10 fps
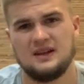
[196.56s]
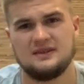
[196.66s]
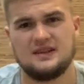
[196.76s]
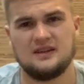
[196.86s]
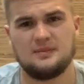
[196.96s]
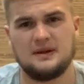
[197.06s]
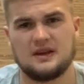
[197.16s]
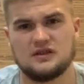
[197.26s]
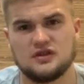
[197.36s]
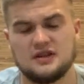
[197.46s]
seemed to be a
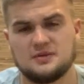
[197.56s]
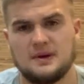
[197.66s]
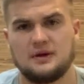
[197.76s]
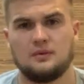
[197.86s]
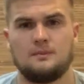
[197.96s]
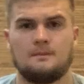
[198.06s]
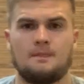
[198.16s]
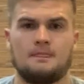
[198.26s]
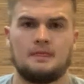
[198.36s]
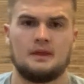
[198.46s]
judgmental,
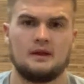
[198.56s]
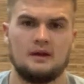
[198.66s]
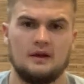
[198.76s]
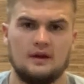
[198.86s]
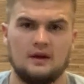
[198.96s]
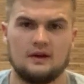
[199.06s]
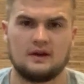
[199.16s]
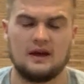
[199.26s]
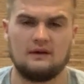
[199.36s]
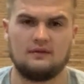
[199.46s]

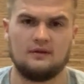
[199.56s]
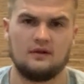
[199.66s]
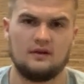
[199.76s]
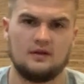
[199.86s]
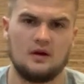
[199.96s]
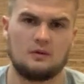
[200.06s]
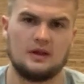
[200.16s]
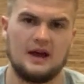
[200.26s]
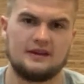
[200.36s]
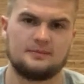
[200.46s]
kind of
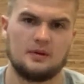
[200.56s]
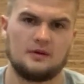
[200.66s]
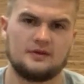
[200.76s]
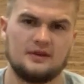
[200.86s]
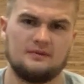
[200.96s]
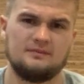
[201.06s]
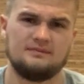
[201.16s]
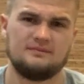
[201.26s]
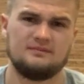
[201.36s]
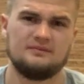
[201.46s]
low-class person.
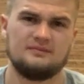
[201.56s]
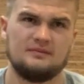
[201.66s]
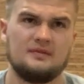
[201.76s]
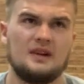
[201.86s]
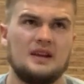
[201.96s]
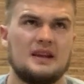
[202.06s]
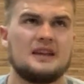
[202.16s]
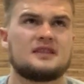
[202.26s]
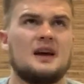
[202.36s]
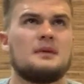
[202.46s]
That
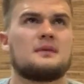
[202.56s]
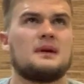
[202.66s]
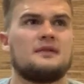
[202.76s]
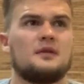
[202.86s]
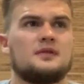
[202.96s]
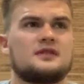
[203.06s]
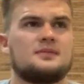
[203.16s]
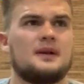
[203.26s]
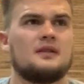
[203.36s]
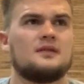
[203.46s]
was kind of my first
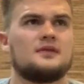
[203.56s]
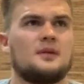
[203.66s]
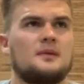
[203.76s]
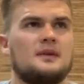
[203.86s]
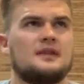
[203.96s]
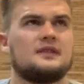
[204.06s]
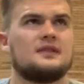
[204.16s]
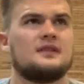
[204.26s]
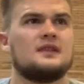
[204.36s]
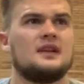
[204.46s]
experience with someone
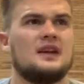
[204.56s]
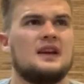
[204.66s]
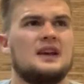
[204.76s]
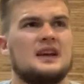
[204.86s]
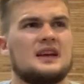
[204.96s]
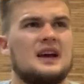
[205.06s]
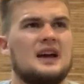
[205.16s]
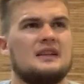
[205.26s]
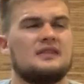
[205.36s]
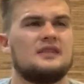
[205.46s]
that's kind of